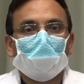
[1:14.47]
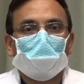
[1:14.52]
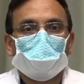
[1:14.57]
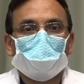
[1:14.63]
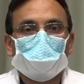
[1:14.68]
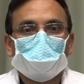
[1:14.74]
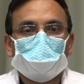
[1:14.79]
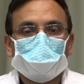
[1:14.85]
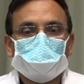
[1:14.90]

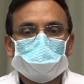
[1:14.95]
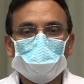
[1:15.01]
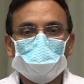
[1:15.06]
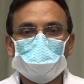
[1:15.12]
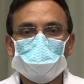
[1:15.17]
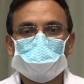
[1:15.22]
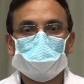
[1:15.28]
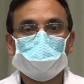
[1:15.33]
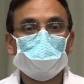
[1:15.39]
um,
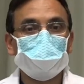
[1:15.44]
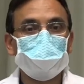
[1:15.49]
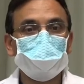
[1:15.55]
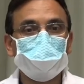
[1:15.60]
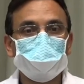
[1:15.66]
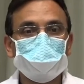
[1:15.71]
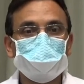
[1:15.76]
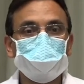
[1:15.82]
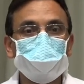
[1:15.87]
one
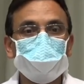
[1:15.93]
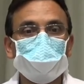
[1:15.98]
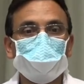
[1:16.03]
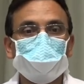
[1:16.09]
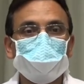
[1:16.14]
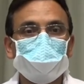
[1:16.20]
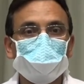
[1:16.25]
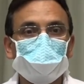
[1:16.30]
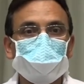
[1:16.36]
year, two
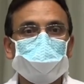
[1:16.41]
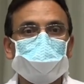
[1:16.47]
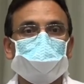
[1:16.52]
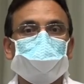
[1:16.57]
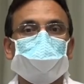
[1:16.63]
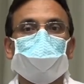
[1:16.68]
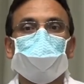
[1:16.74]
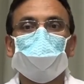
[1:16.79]
year fellowships